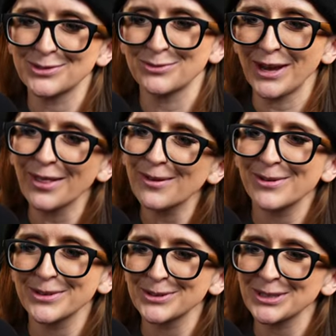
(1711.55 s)
of yellow
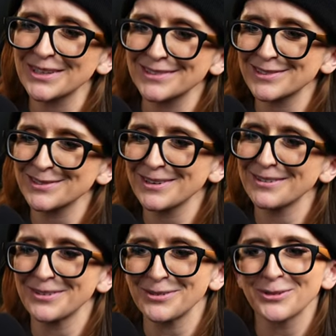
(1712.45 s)
on their chest, sort
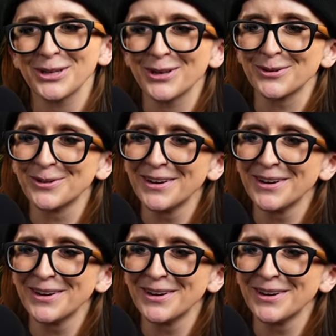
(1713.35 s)
of. Really cute.